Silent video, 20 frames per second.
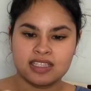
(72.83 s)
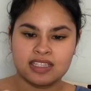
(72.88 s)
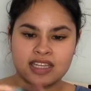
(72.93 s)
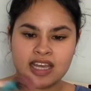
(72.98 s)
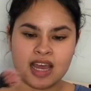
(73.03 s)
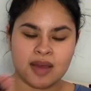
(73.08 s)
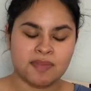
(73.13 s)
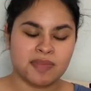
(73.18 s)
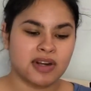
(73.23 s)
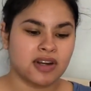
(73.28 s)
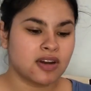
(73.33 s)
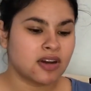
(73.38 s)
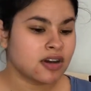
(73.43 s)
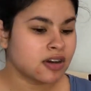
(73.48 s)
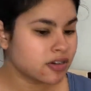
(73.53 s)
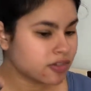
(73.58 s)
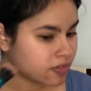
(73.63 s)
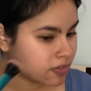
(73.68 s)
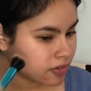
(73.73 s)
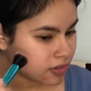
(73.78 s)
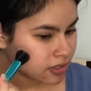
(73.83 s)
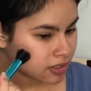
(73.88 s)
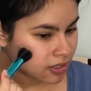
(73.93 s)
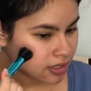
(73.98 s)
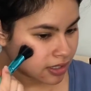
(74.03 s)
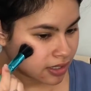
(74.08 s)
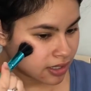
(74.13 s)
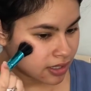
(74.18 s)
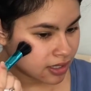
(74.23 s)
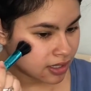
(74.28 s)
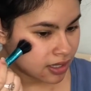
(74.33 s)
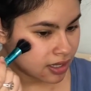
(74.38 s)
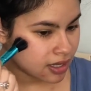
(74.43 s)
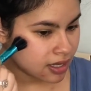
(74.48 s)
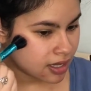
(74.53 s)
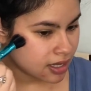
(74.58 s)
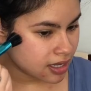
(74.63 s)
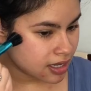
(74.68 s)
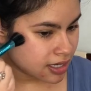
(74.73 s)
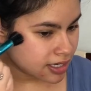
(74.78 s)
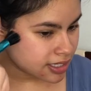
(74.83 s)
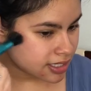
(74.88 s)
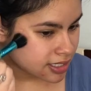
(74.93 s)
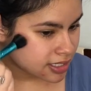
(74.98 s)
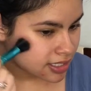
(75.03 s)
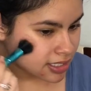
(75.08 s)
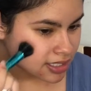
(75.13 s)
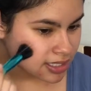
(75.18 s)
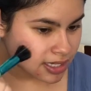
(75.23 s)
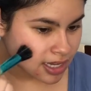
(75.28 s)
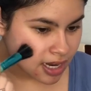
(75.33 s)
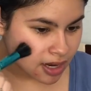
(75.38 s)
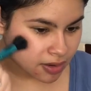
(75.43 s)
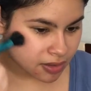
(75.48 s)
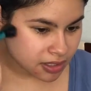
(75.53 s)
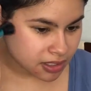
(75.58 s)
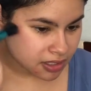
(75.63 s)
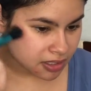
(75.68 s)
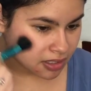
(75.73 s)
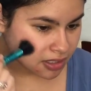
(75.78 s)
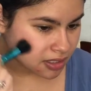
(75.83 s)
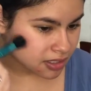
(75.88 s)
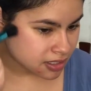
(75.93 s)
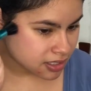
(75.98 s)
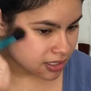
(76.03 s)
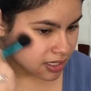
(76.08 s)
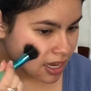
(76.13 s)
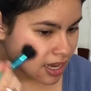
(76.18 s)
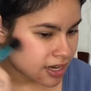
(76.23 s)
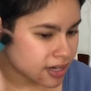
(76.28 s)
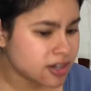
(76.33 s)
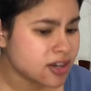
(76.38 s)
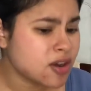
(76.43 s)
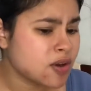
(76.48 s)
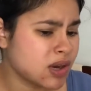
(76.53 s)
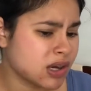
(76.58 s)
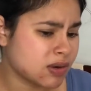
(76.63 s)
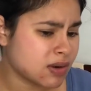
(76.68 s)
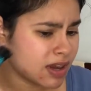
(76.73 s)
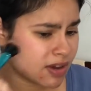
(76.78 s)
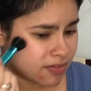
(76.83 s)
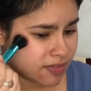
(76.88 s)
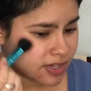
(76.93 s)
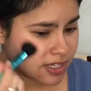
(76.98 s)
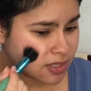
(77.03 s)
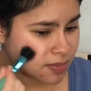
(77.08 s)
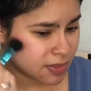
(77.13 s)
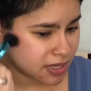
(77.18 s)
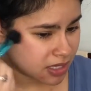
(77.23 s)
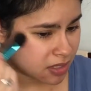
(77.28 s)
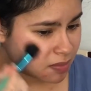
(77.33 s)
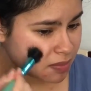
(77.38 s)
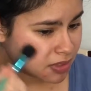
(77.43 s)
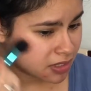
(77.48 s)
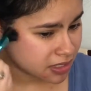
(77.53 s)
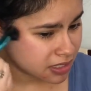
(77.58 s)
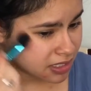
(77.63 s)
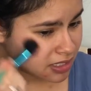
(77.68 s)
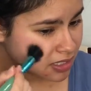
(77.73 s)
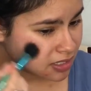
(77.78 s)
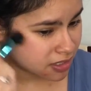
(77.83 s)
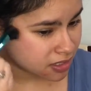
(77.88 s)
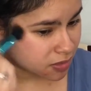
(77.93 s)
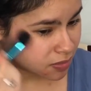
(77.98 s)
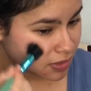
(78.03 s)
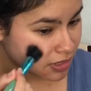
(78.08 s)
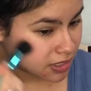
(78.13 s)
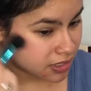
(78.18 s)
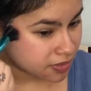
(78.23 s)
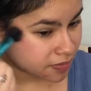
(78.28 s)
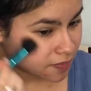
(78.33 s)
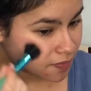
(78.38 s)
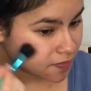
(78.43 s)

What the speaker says: tap it off. Just to see how it looks. I know I don't have face makeup on, this looks weird.